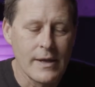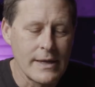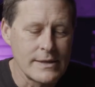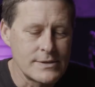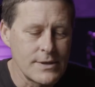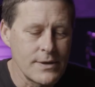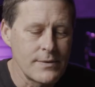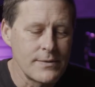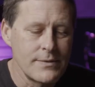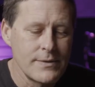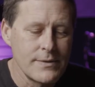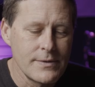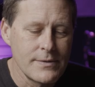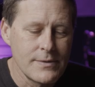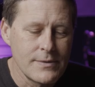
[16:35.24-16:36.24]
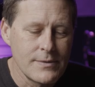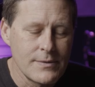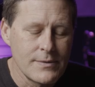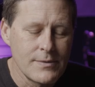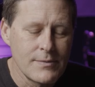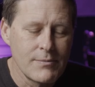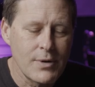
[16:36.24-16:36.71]
And so
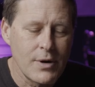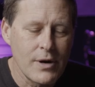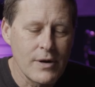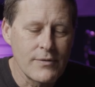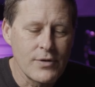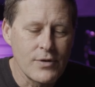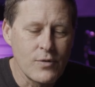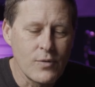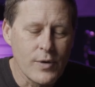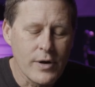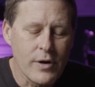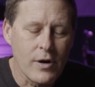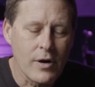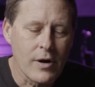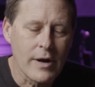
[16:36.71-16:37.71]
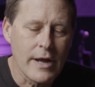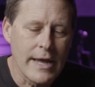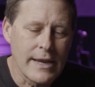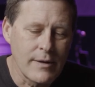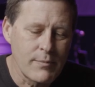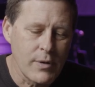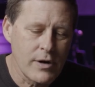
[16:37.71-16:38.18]
part of who we are,
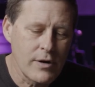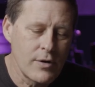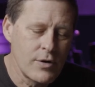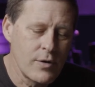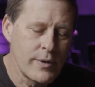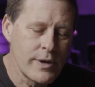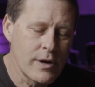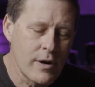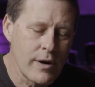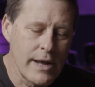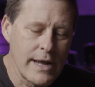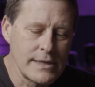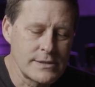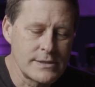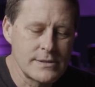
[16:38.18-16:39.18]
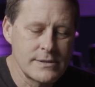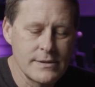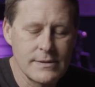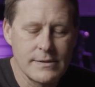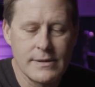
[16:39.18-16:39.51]
and part of who we are as